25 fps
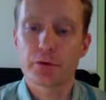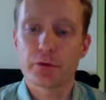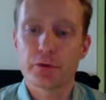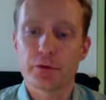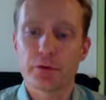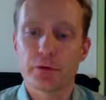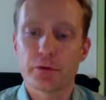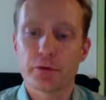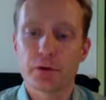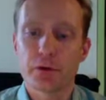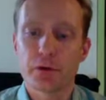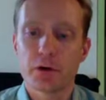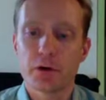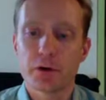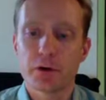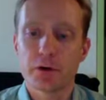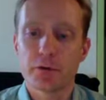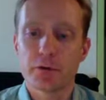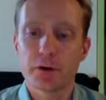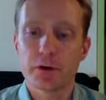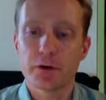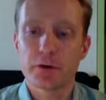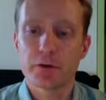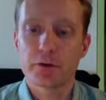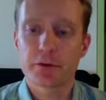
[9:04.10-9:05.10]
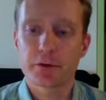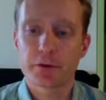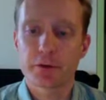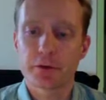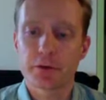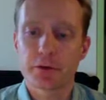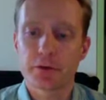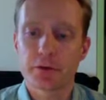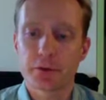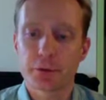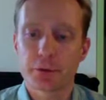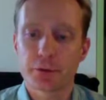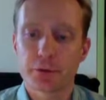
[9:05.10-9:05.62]
is to cultivate our
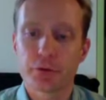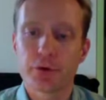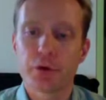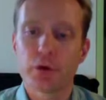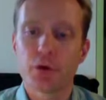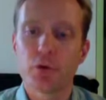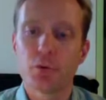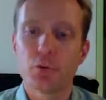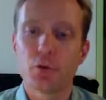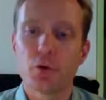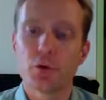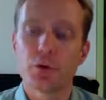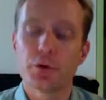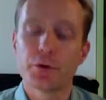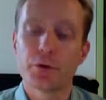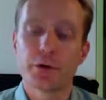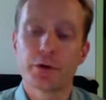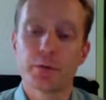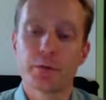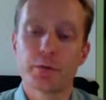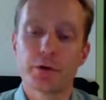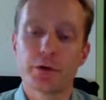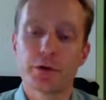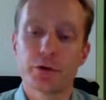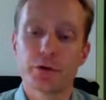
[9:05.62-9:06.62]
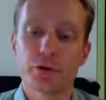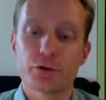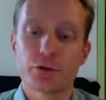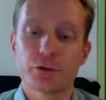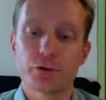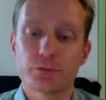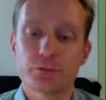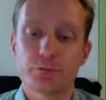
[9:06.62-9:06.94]
skills for critical moral deliberation.